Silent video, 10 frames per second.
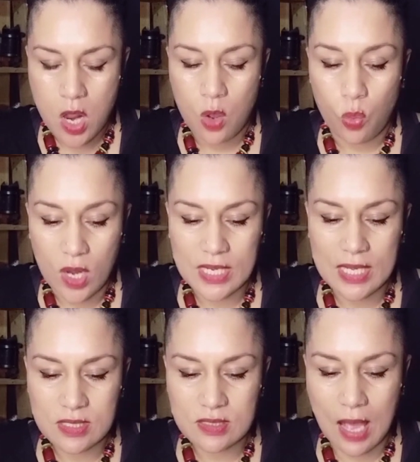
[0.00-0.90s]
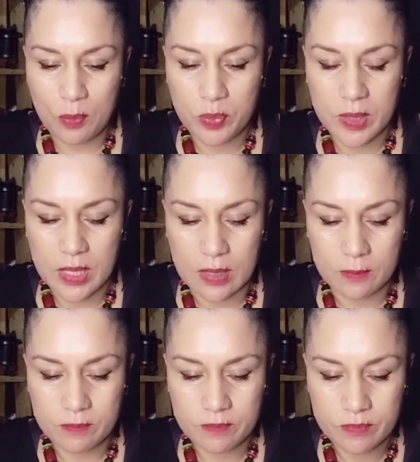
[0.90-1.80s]
what is happening
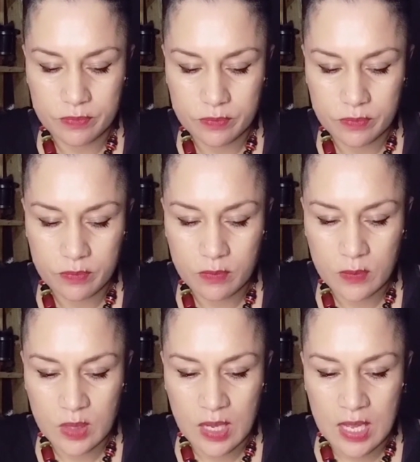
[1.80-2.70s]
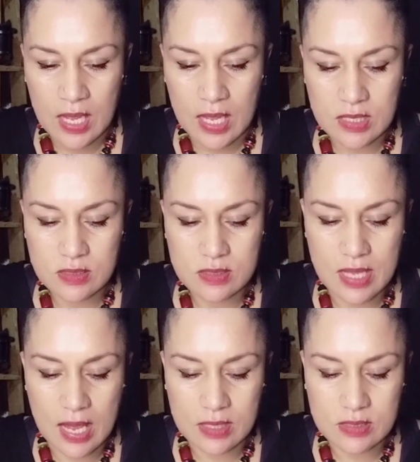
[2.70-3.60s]
is
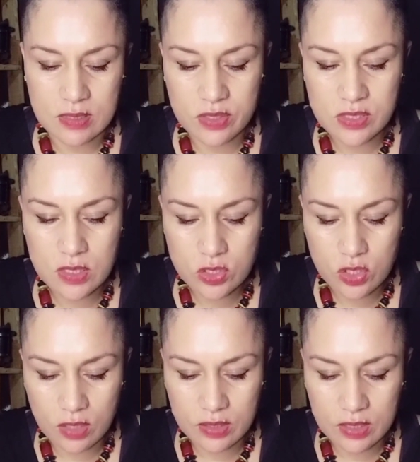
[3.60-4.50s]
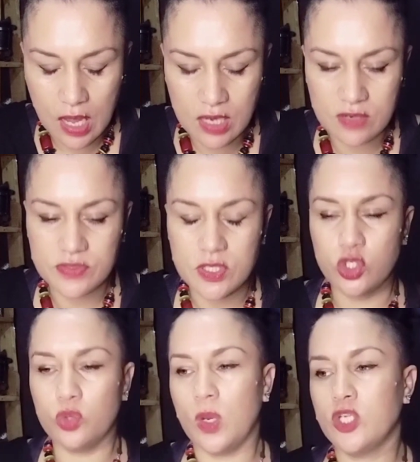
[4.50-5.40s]
that this is not the kind of
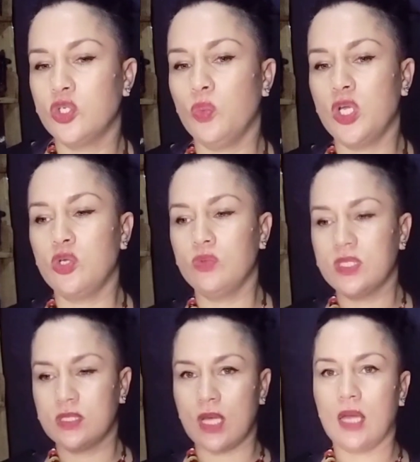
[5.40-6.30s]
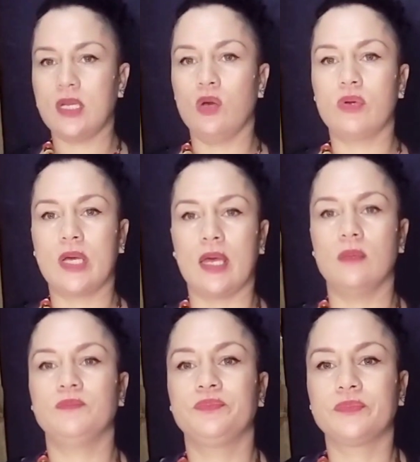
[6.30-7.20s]
situation where you decide,
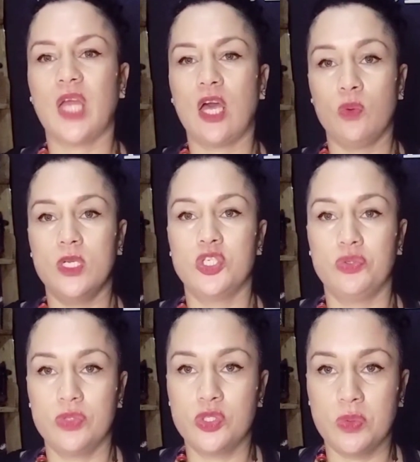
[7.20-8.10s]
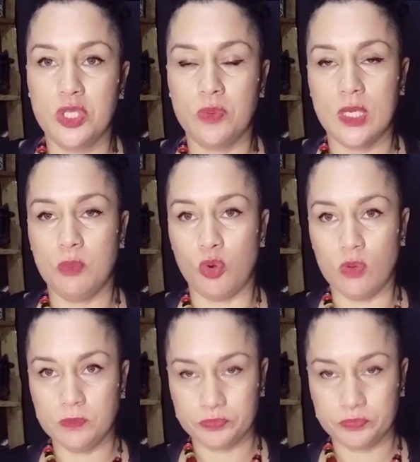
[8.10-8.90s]
okay, I don't want to do this with you anymore.